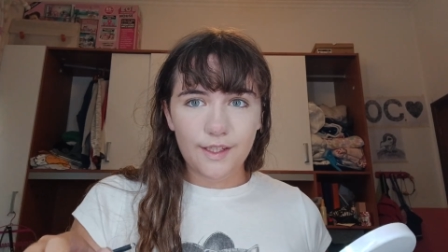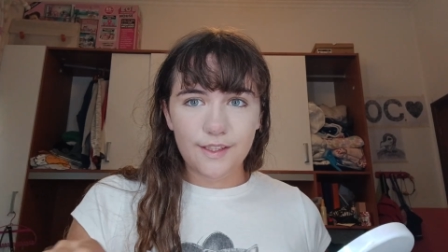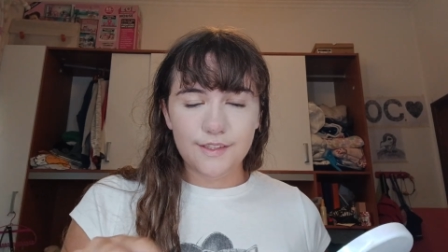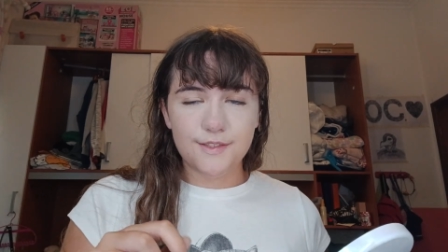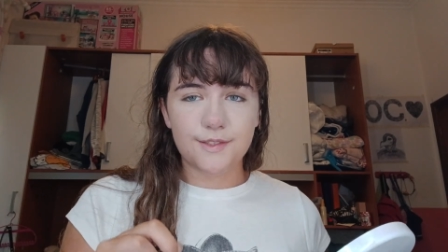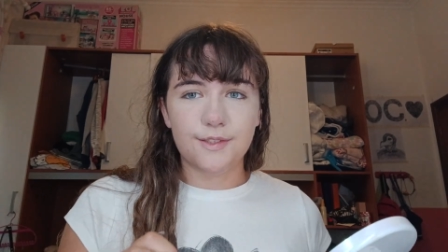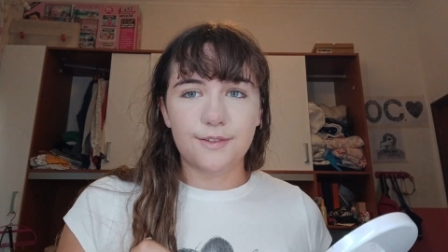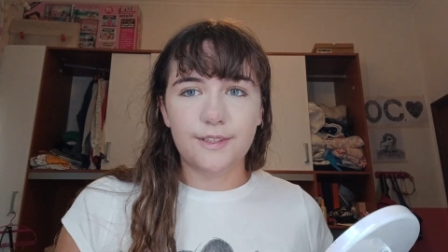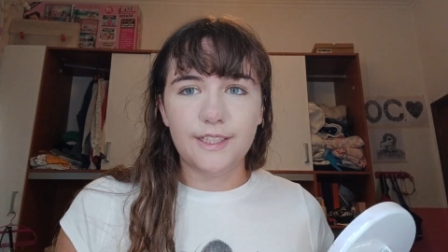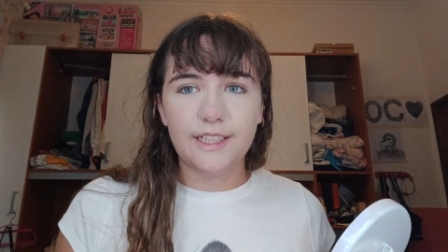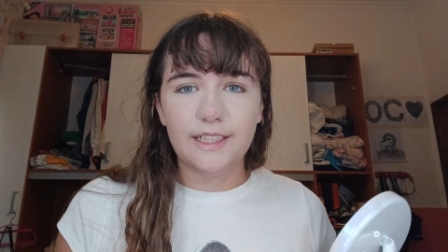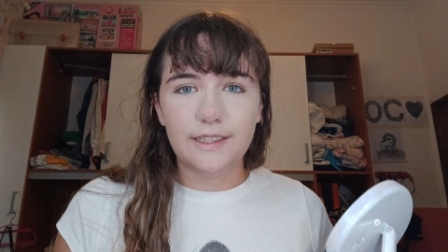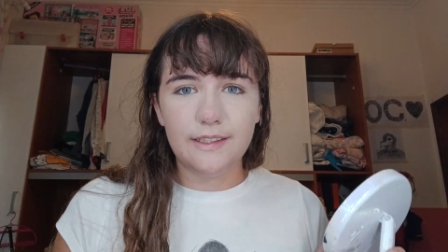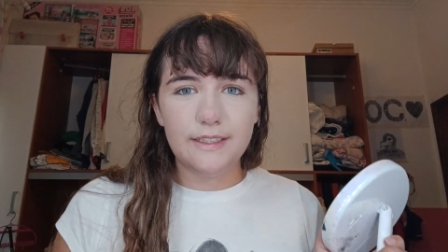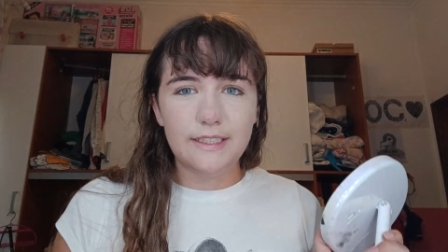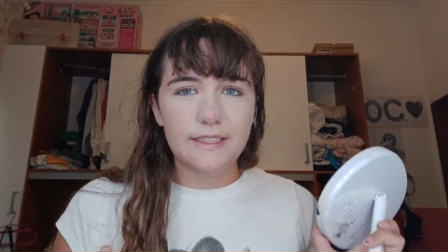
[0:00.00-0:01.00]
Sorry
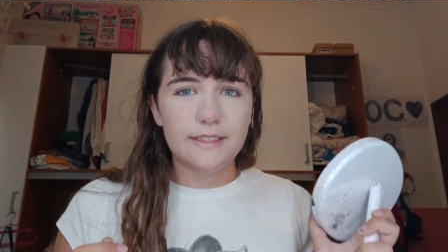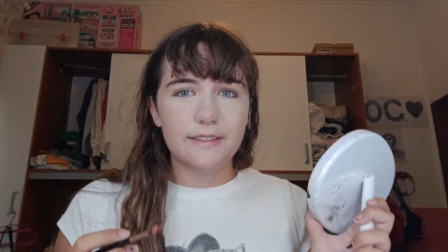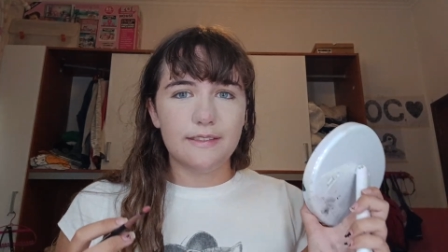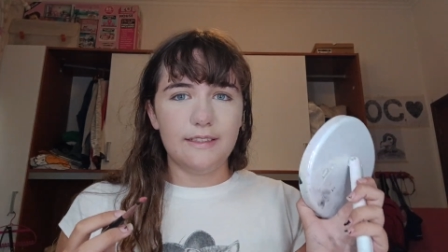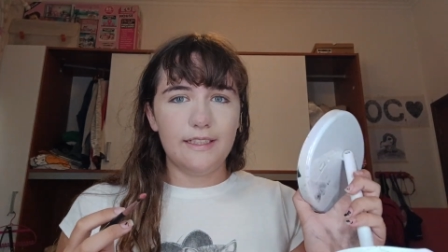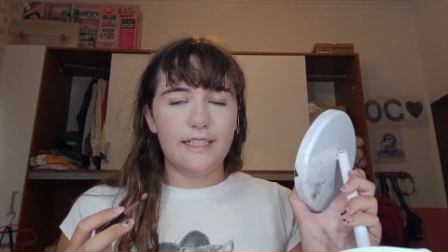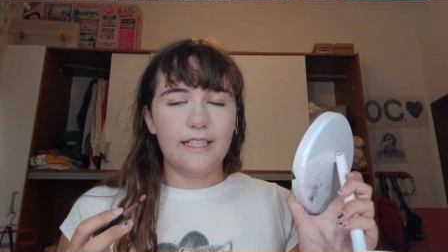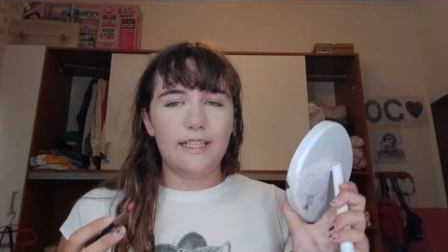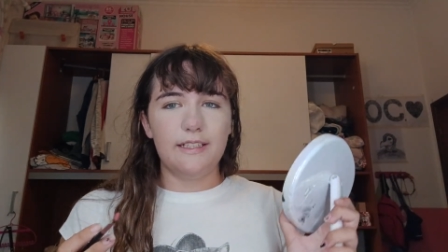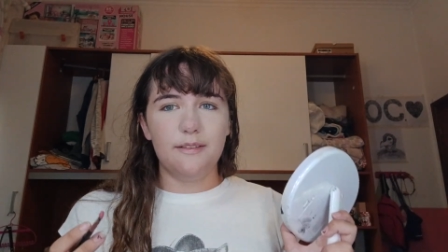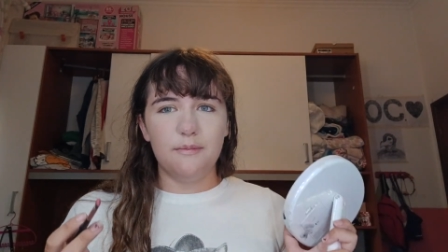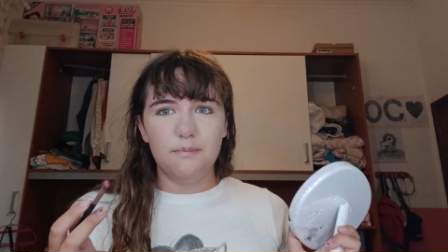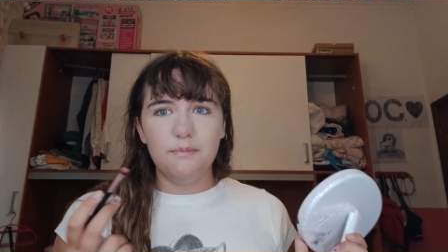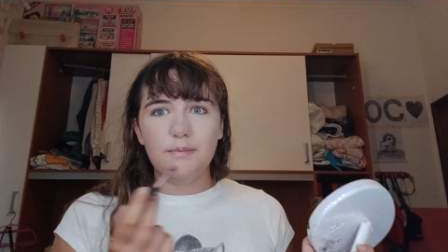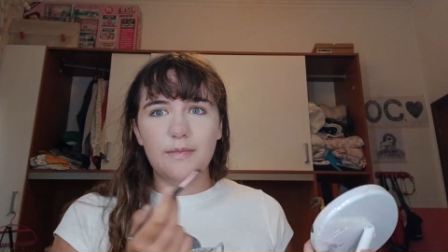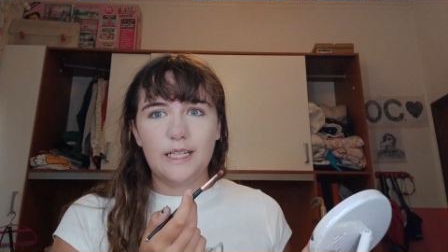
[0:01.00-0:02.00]
guys,
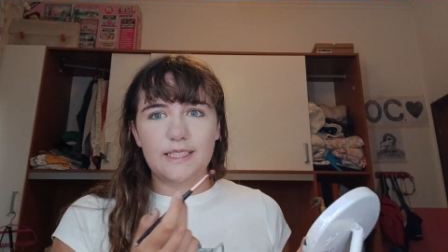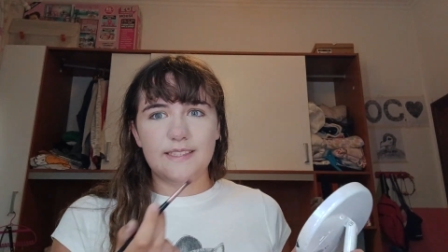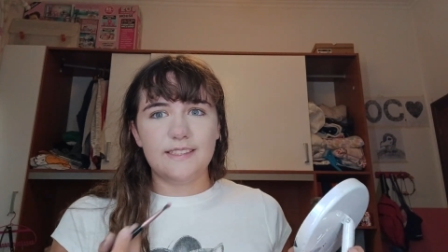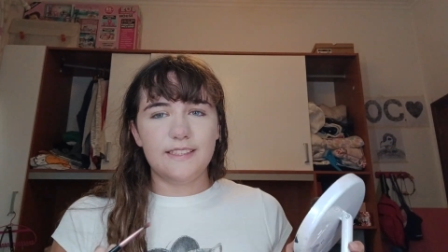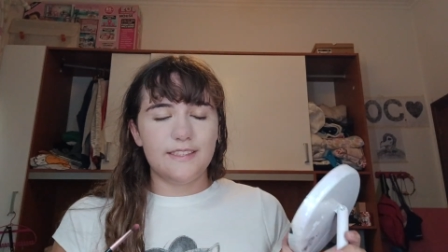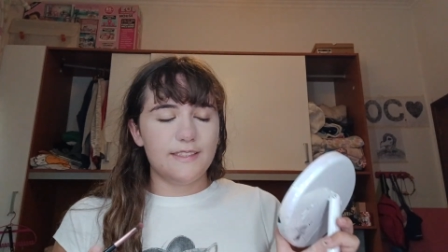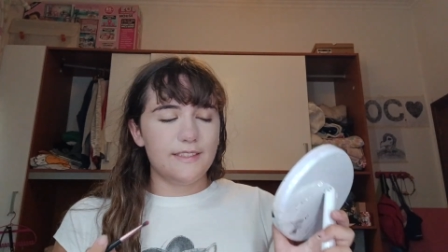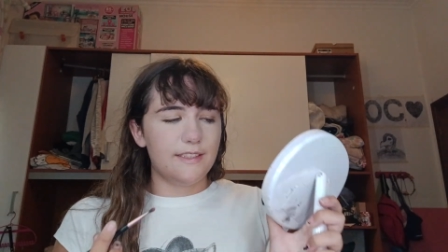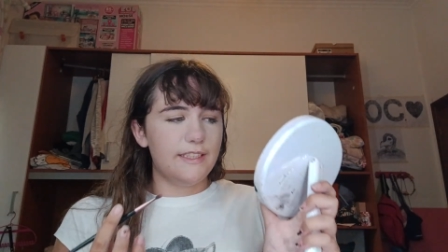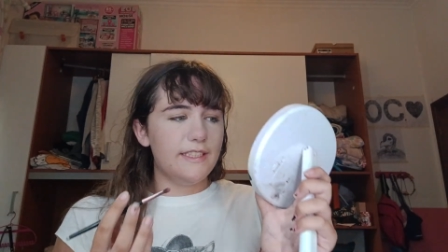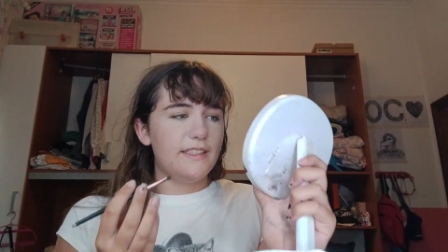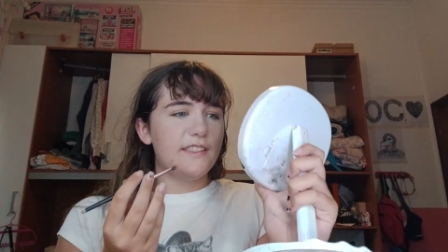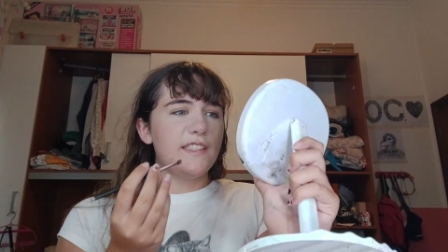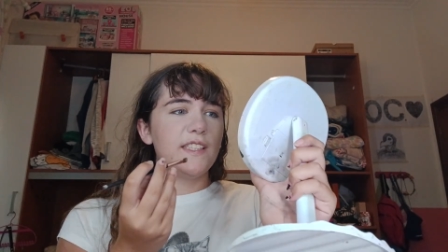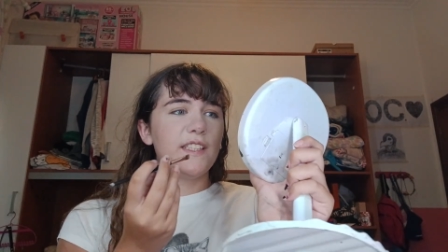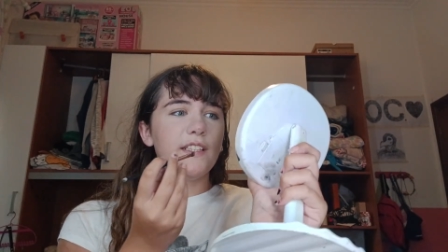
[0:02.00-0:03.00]
again, my sister
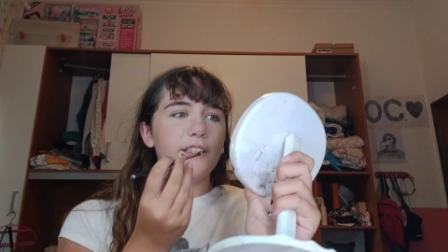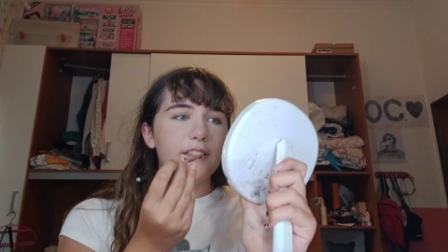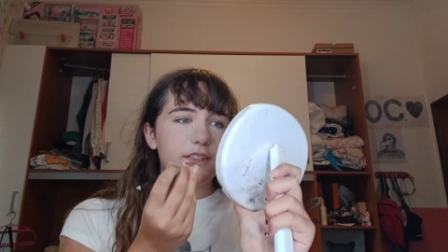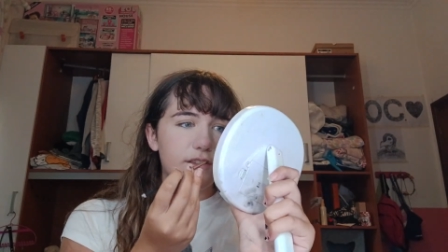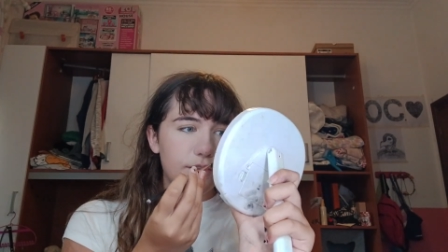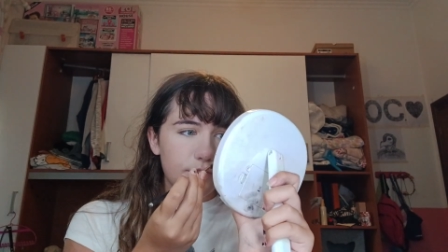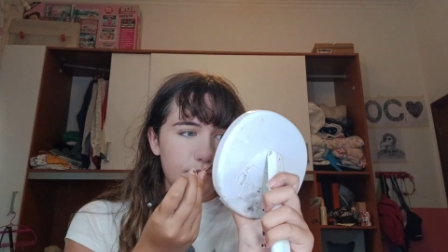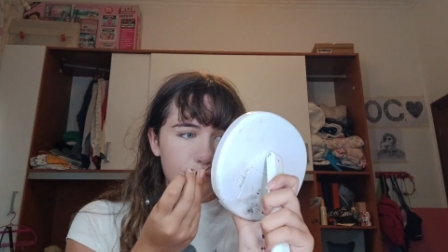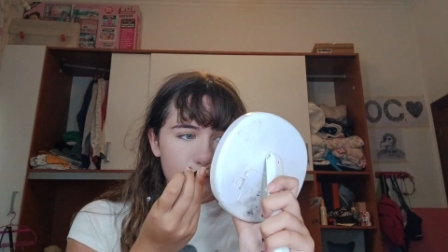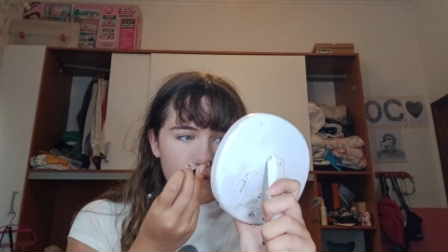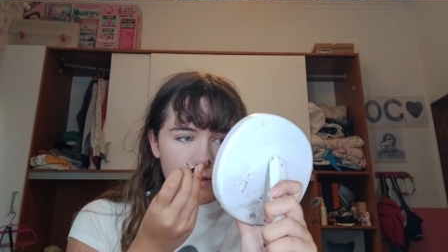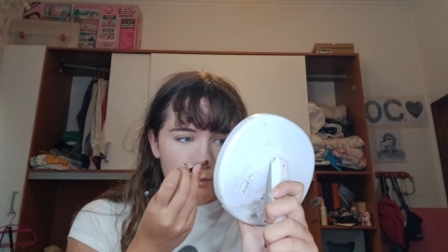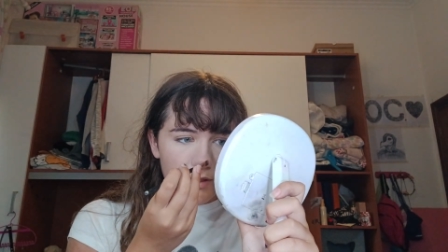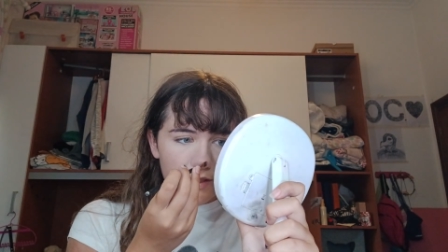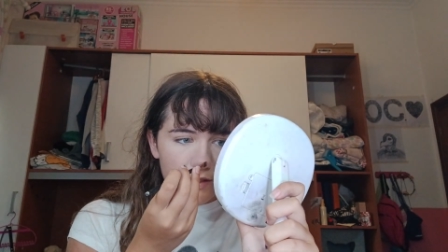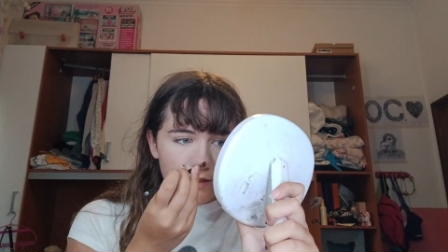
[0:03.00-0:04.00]
is here, so I
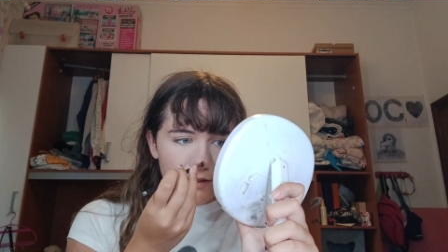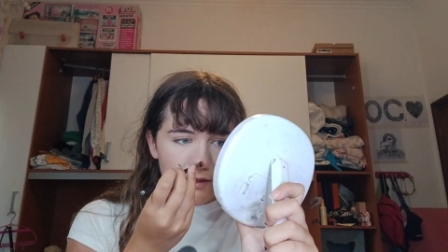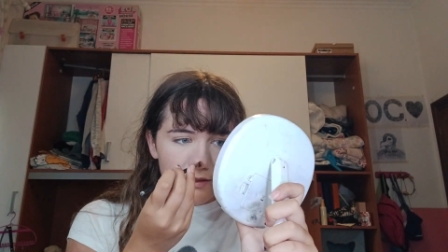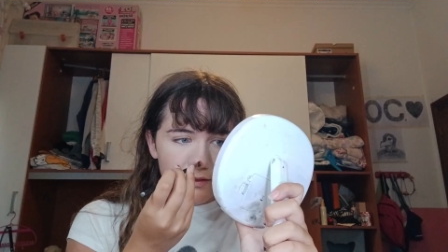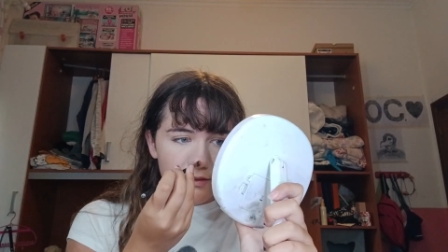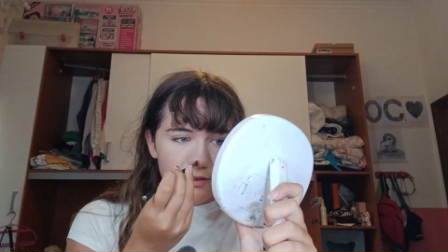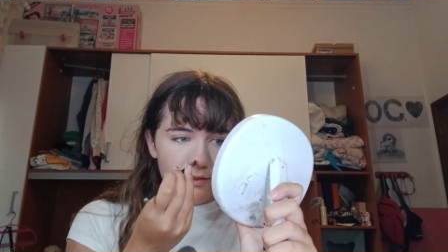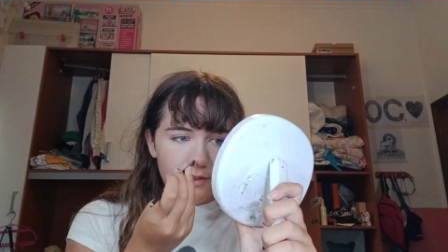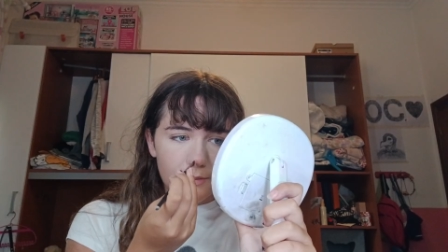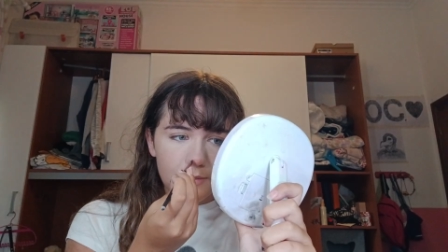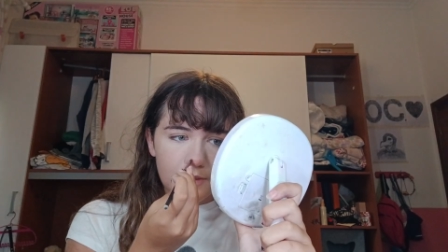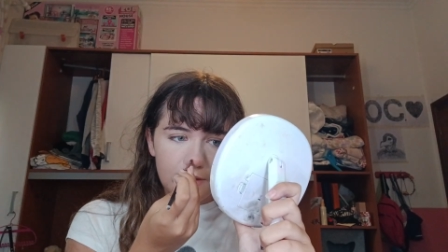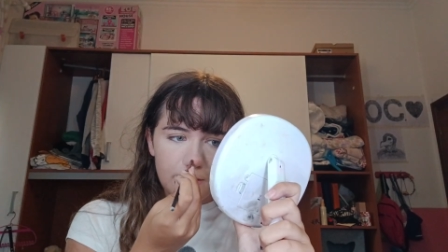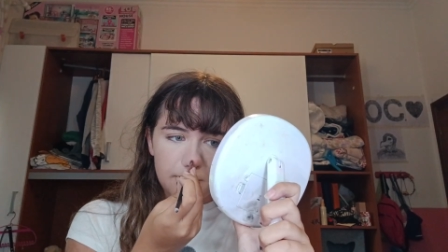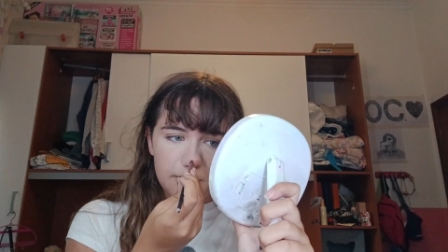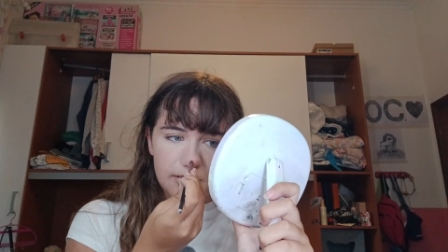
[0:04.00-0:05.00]
might get
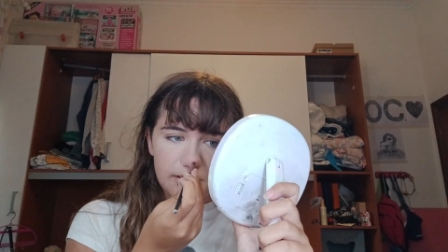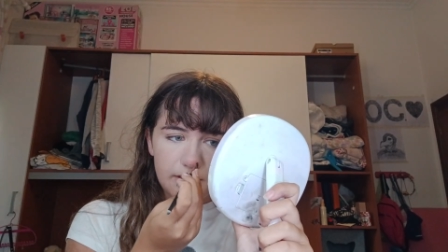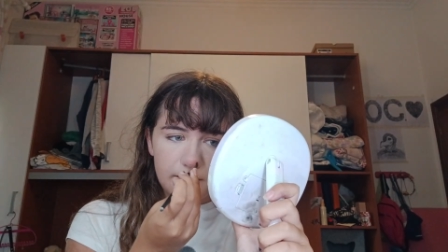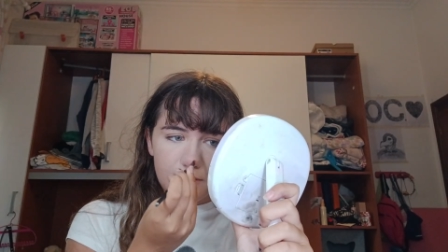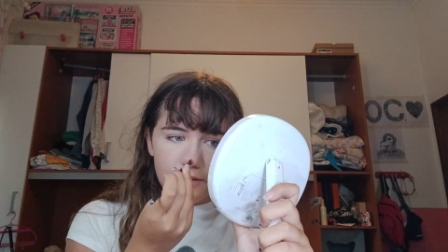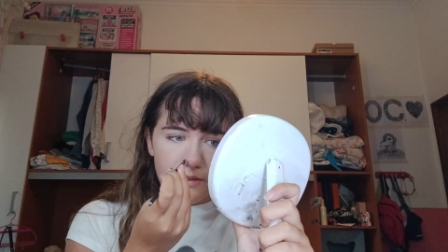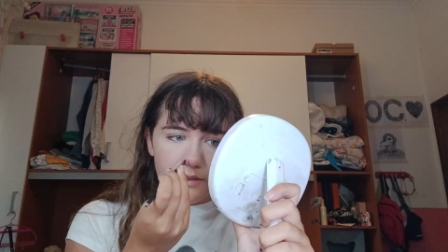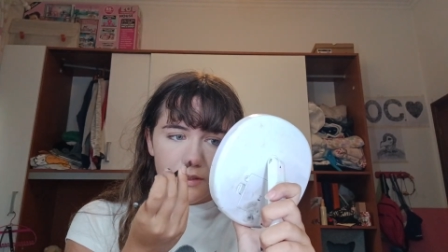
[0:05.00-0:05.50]
interrupted a bit.